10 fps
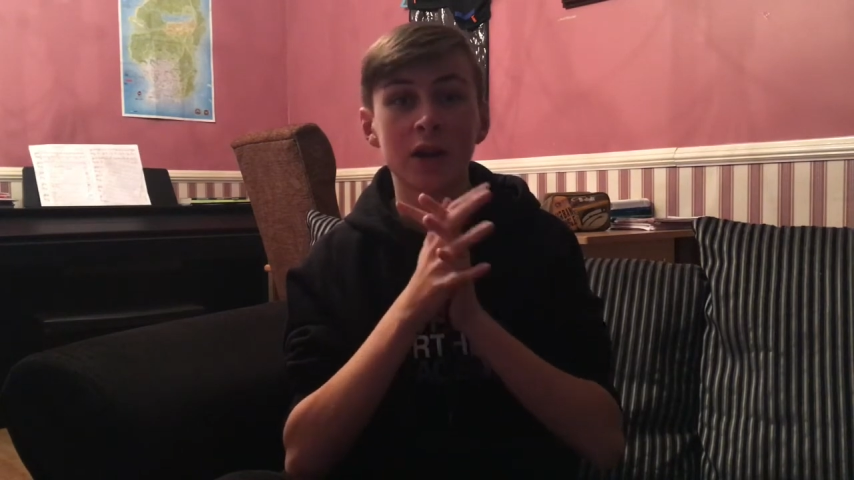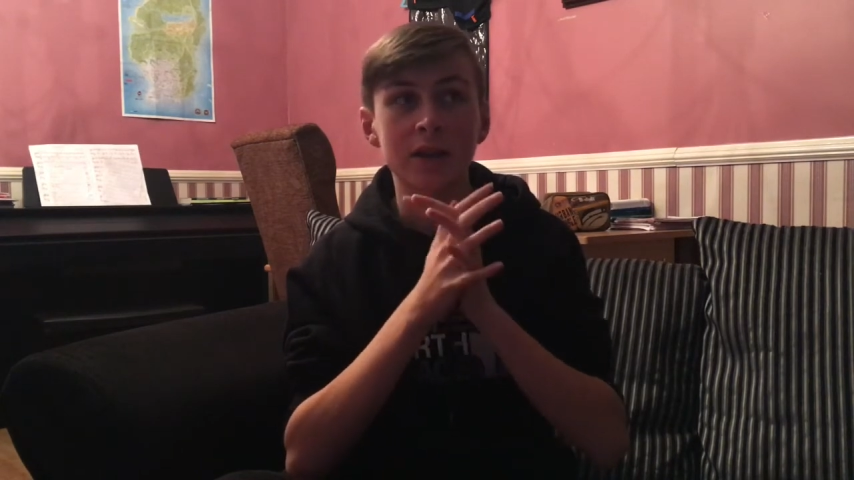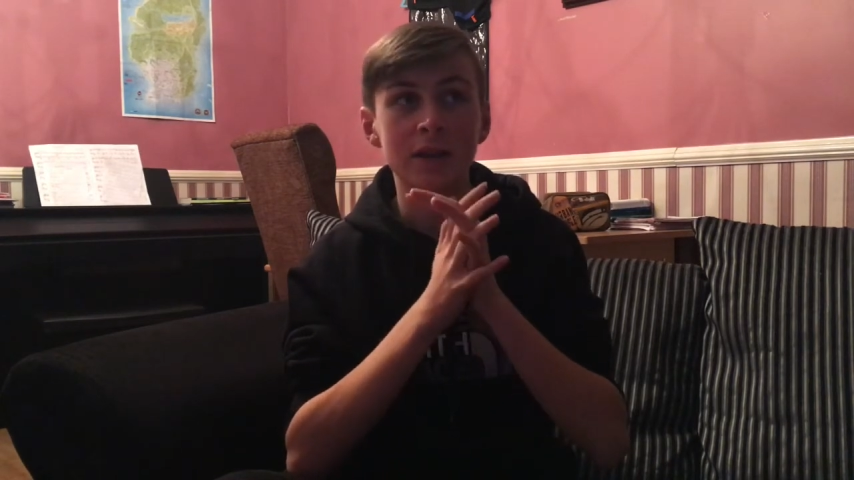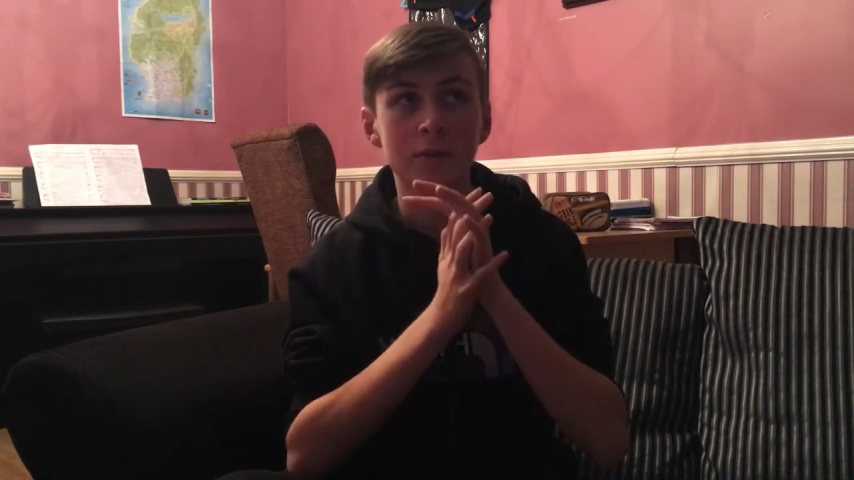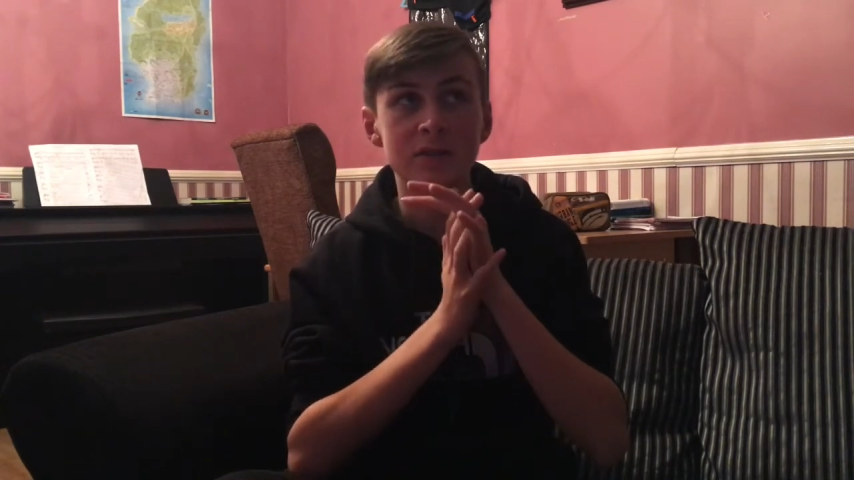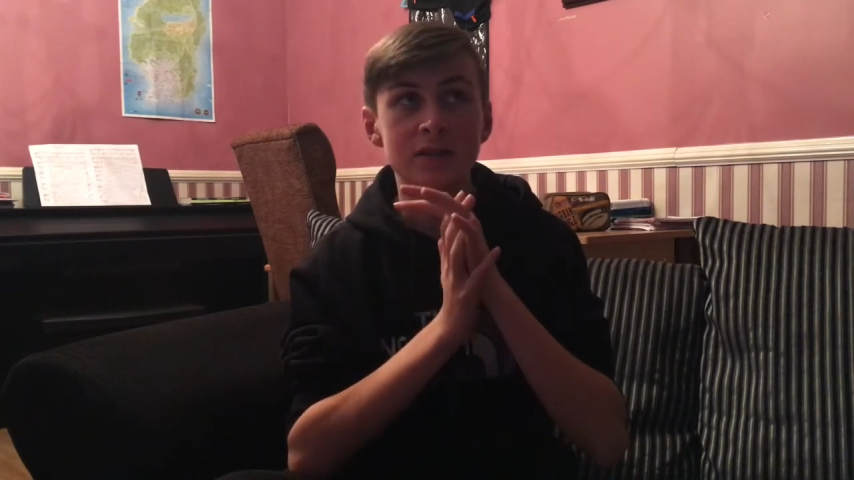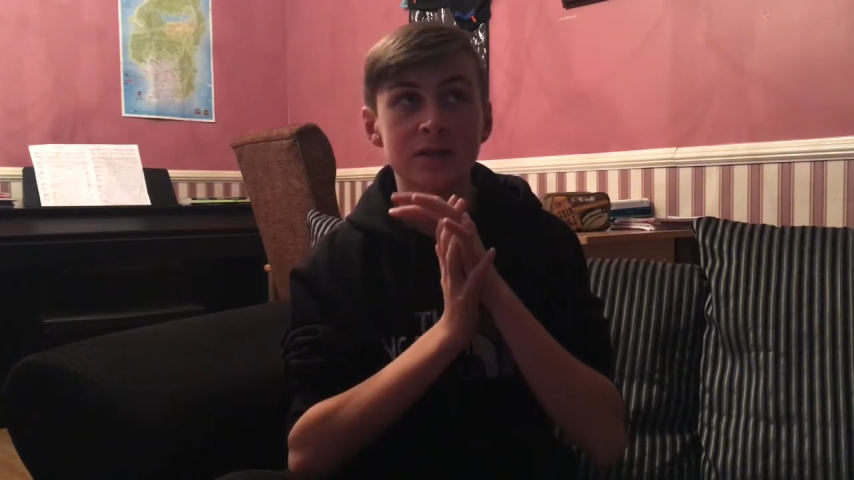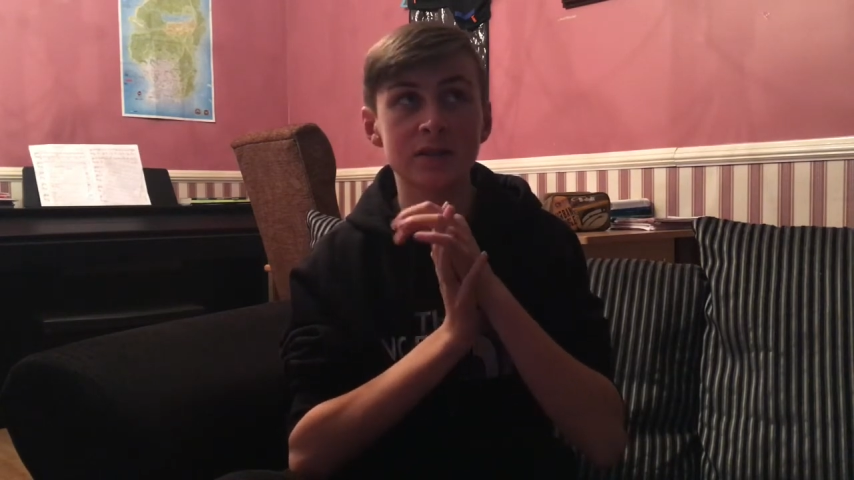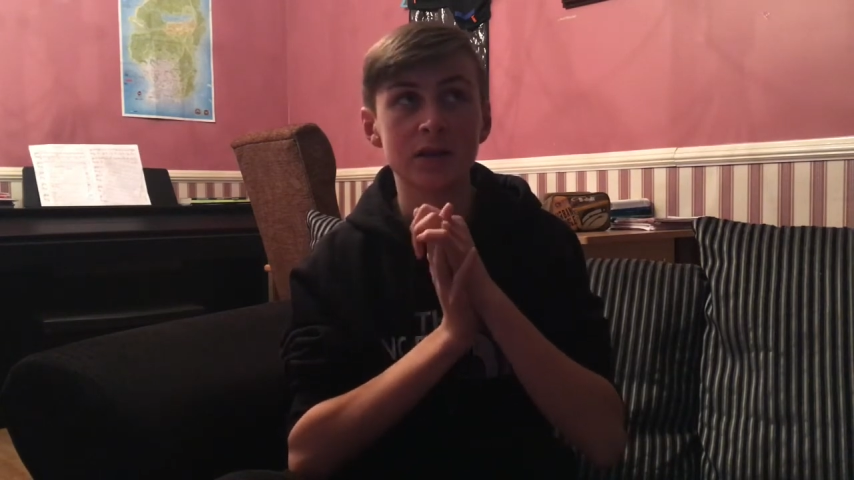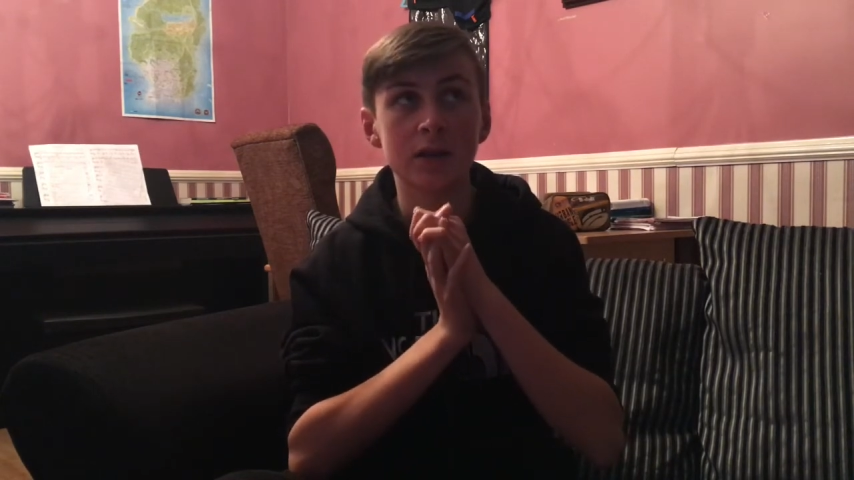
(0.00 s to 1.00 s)
I think it
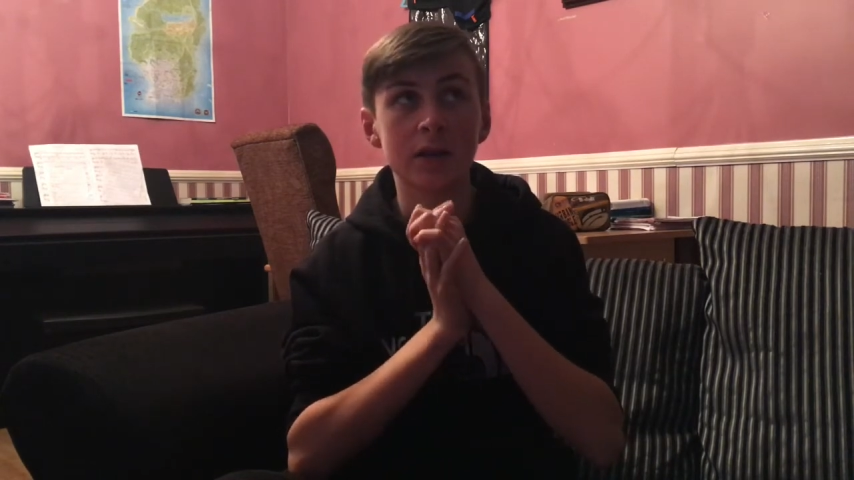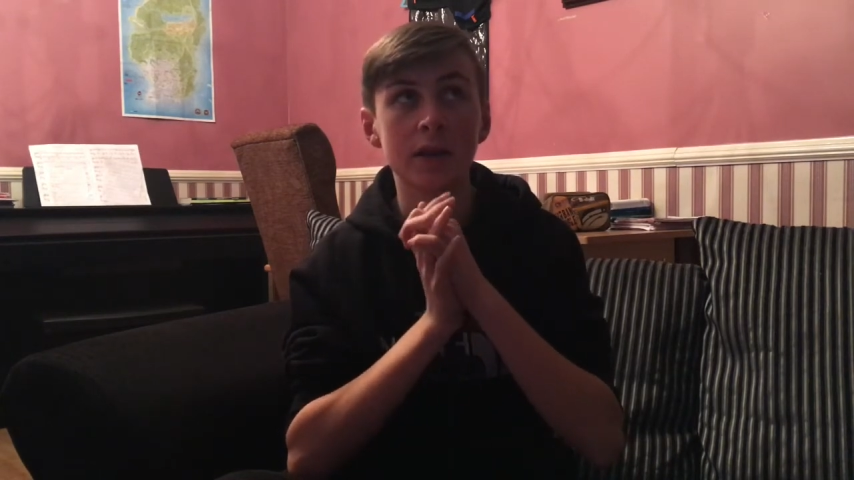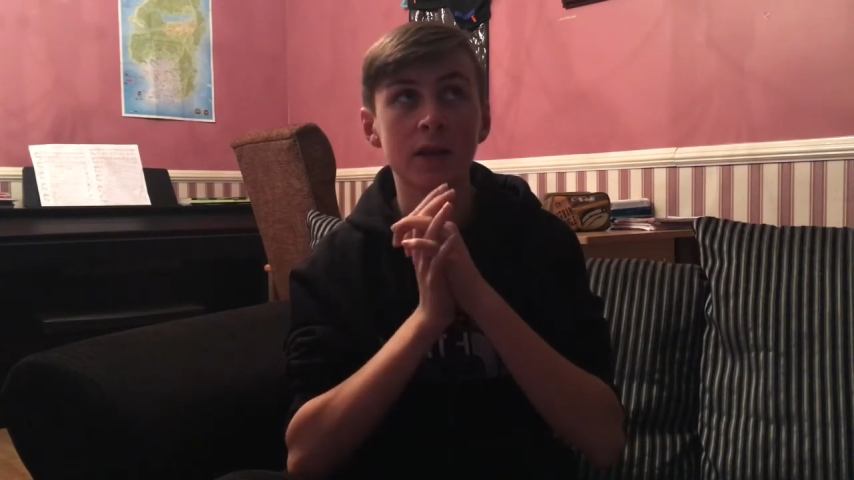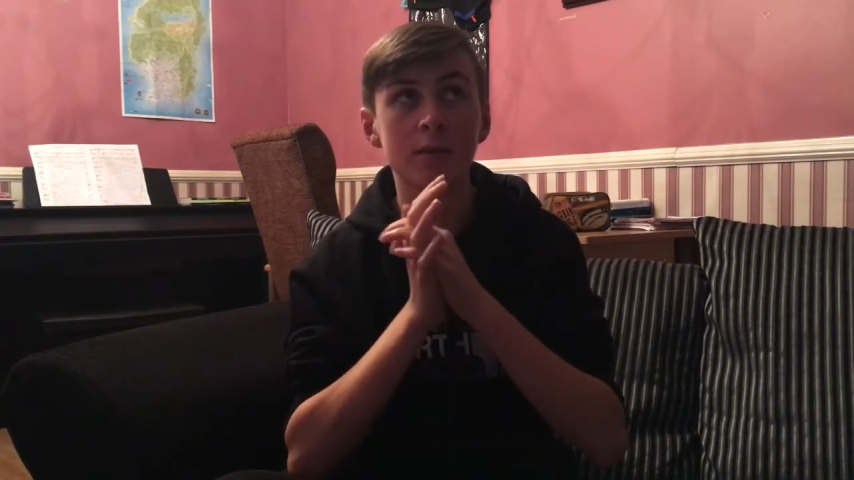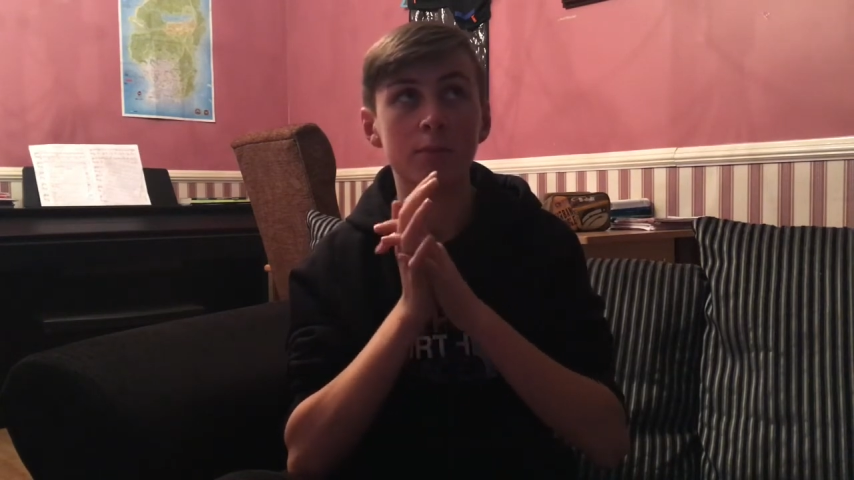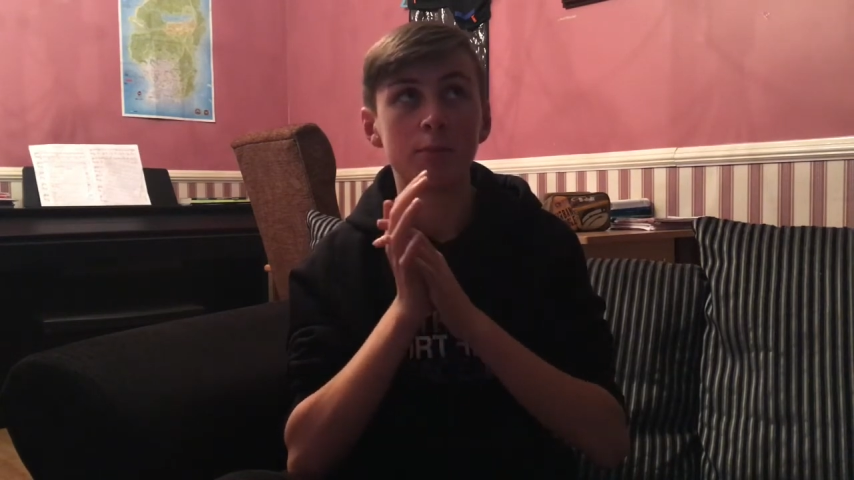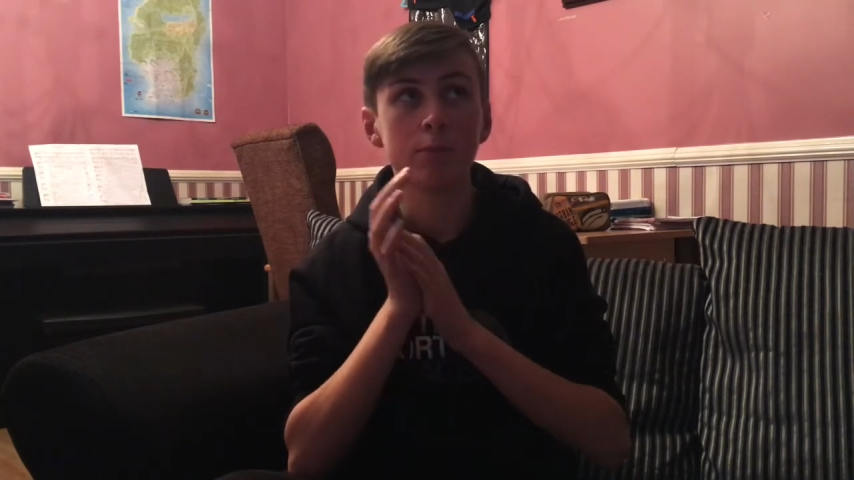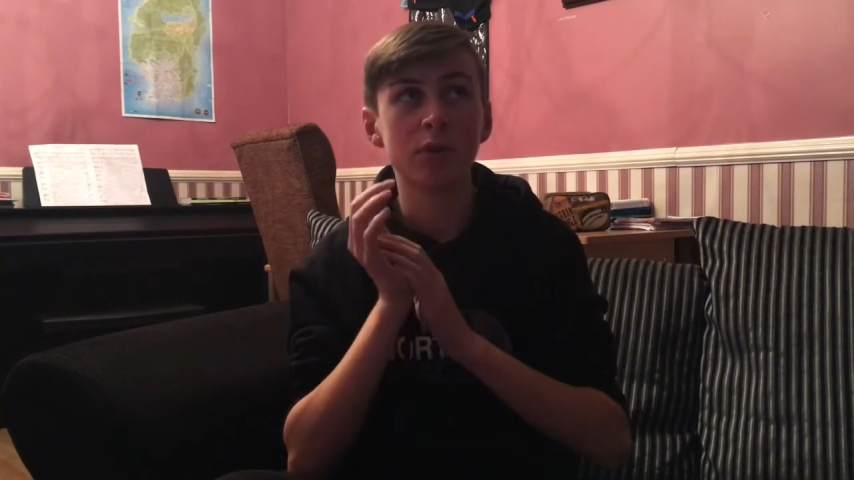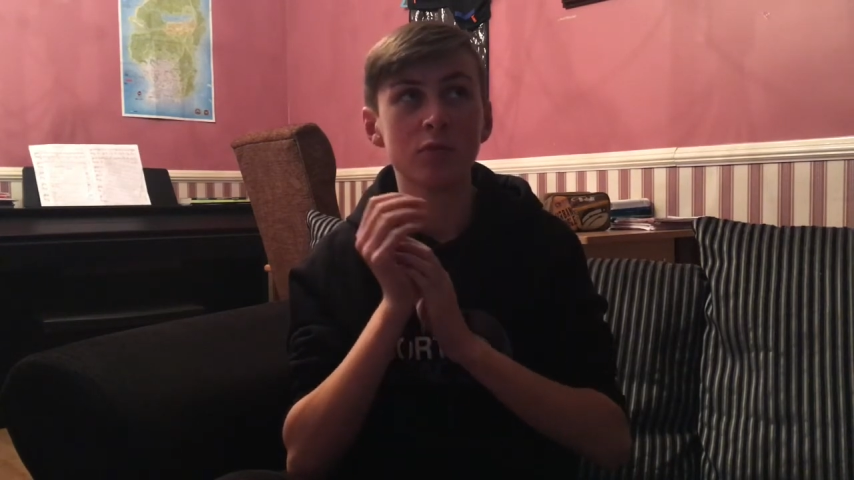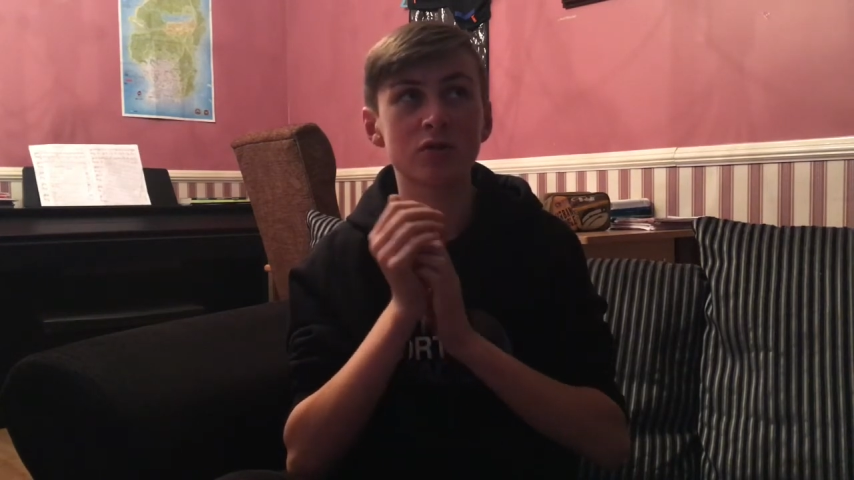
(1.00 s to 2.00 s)
was in
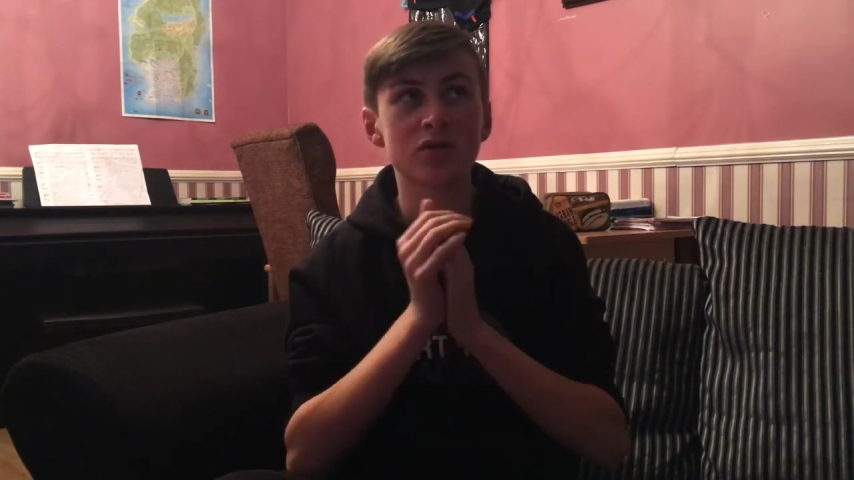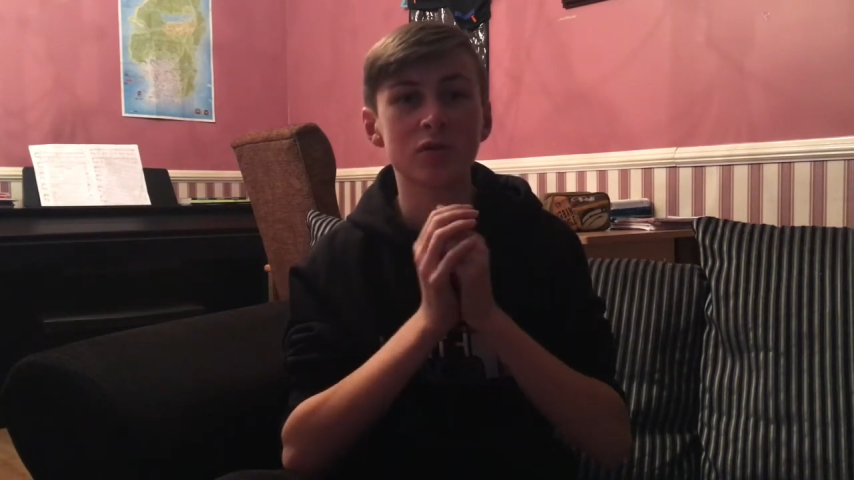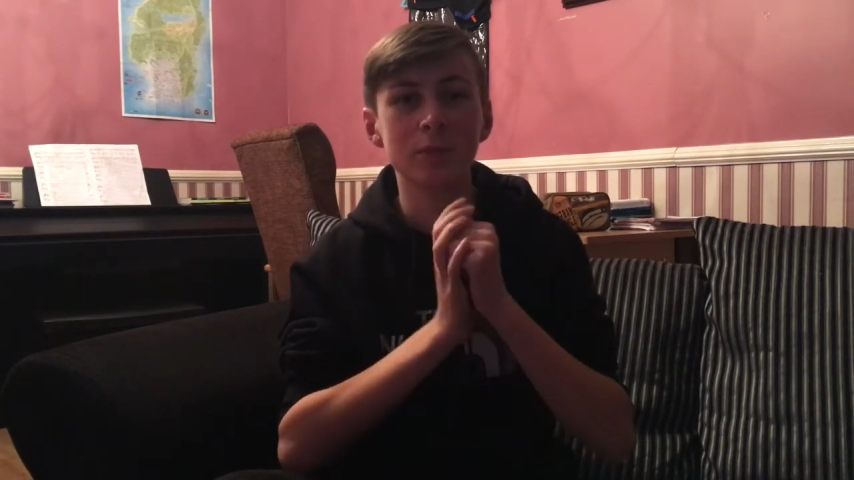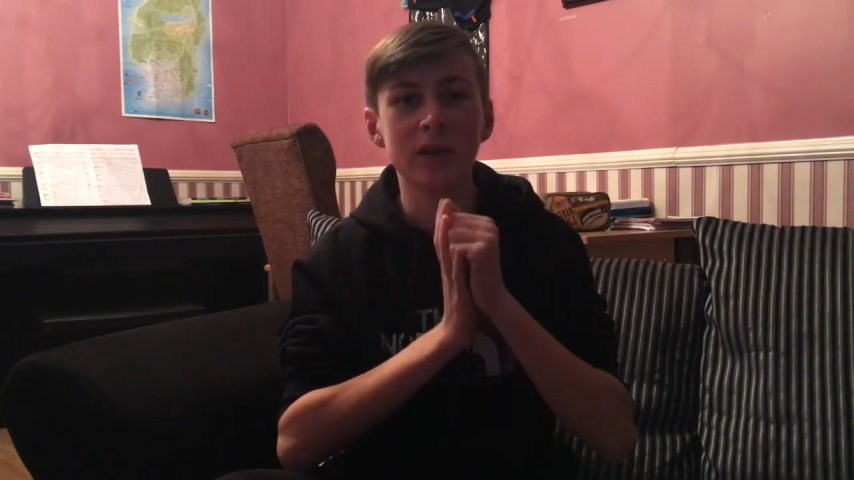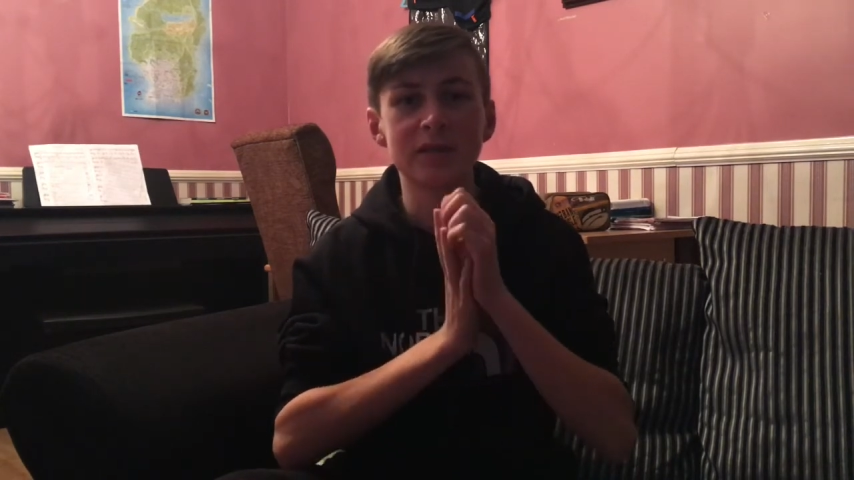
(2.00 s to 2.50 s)
Boots or something.